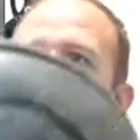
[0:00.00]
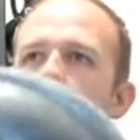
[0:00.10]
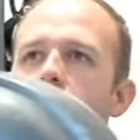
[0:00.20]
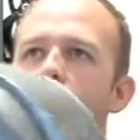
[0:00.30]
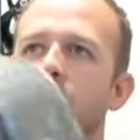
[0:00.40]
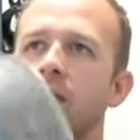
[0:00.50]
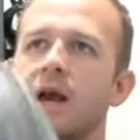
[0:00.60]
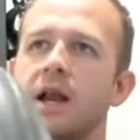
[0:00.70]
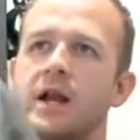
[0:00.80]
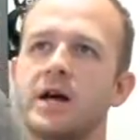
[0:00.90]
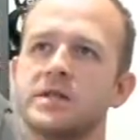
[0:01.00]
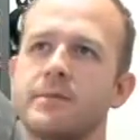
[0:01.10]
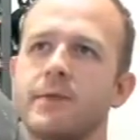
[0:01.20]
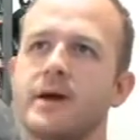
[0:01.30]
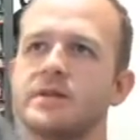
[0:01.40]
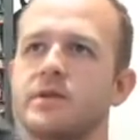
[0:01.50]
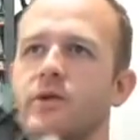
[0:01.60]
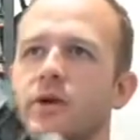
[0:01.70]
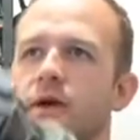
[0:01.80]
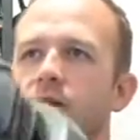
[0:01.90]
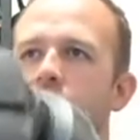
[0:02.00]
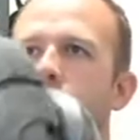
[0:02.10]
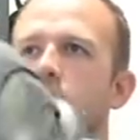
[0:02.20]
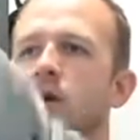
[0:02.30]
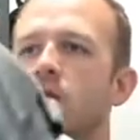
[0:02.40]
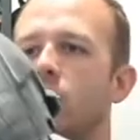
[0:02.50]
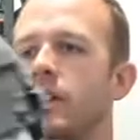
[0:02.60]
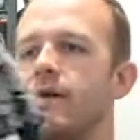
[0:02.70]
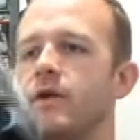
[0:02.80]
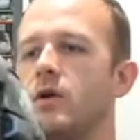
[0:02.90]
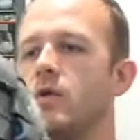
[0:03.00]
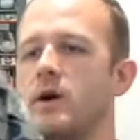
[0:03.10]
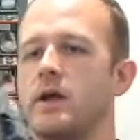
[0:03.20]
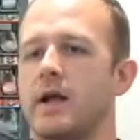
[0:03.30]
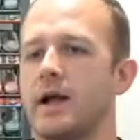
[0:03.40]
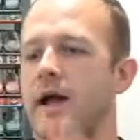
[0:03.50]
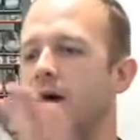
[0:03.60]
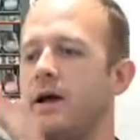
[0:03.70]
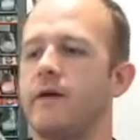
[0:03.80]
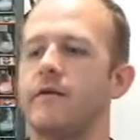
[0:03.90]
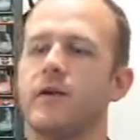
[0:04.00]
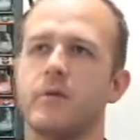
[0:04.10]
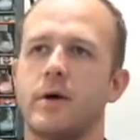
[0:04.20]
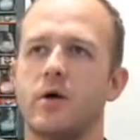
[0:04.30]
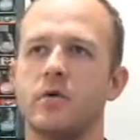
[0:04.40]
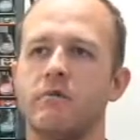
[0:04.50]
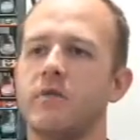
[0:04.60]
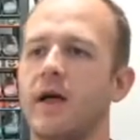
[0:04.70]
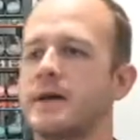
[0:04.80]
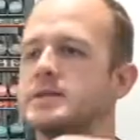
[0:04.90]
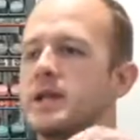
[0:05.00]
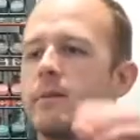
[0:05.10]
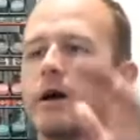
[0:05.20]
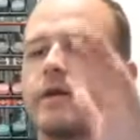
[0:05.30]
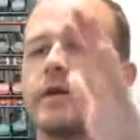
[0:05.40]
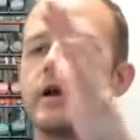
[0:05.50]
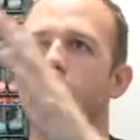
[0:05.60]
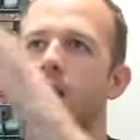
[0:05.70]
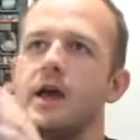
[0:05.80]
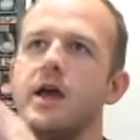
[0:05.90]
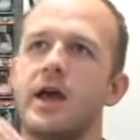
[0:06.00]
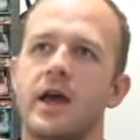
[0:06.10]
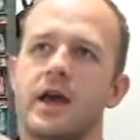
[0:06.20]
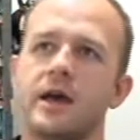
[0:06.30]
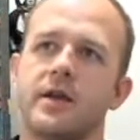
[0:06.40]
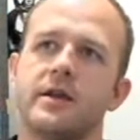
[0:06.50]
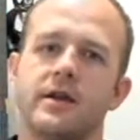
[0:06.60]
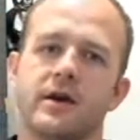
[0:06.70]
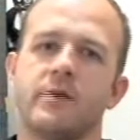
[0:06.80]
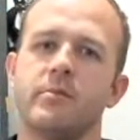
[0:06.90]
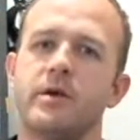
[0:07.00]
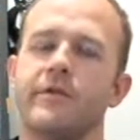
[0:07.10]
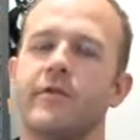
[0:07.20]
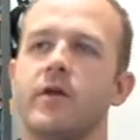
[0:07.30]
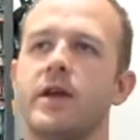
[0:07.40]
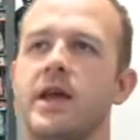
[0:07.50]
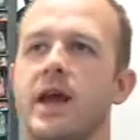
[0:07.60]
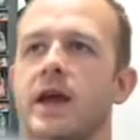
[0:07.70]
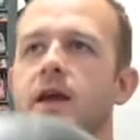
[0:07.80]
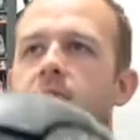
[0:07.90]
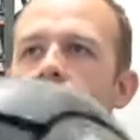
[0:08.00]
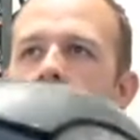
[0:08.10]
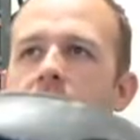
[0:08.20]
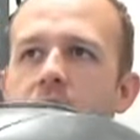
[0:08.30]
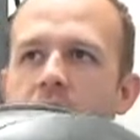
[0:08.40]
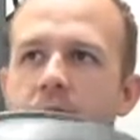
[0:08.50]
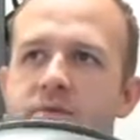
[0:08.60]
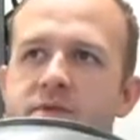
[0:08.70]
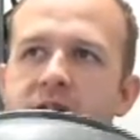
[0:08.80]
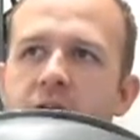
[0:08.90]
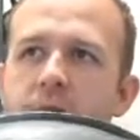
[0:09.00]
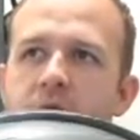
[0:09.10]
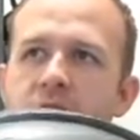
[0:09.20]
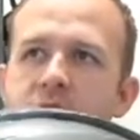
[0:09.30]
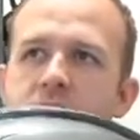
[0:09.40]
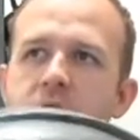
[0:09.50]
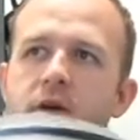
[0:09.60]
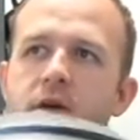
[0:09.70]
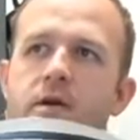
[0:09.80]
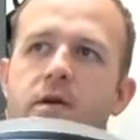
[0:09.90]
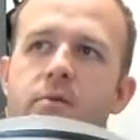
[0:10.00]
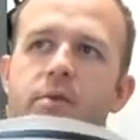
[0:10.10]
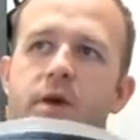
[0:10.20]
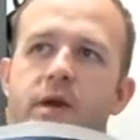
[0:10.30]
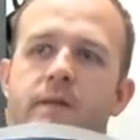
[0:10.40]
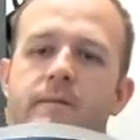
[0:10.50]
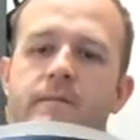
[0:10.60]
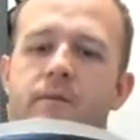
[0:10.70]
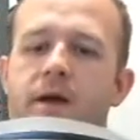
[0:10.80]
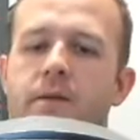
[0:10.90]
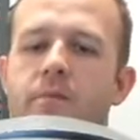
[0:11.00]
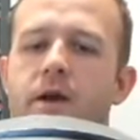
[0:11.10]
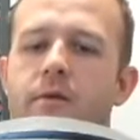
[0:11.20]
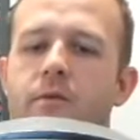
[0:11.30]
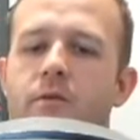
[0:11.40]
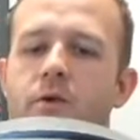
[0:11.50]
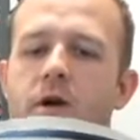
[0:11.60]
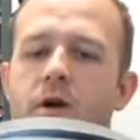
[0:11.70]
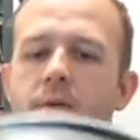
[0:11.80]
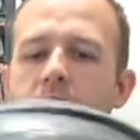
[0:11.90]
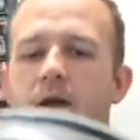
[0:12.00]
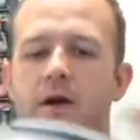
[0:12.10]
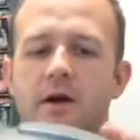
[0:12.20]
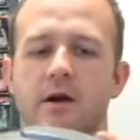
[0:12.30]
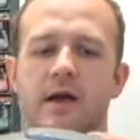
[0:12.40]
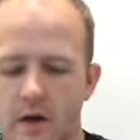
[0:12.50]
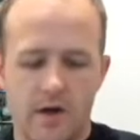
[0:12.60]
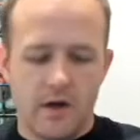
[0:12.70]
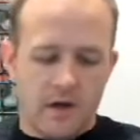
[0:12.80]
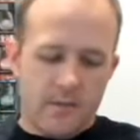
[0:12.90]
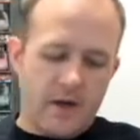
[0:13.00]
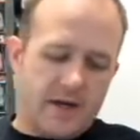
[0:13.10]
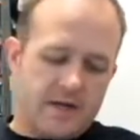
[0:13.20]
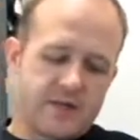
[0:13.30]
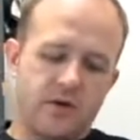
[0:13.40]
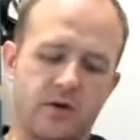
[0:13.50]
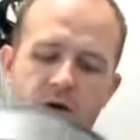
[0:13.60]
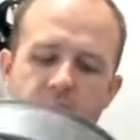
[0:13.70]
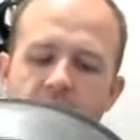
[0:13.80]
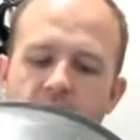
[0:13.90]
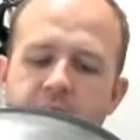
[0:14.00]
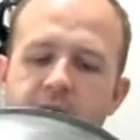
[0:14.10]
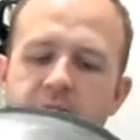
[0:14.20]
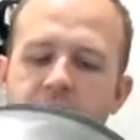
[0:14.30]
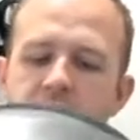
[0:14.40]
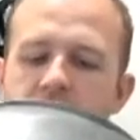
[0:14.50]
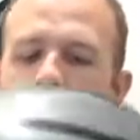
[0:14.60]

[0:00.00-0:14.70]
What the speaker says: you know, he can kind of customize it with whatever you want. Like I have, you know, my own last name on there, and being 40K, Salamanders being like my #1 army here. But yeah, so, and then, you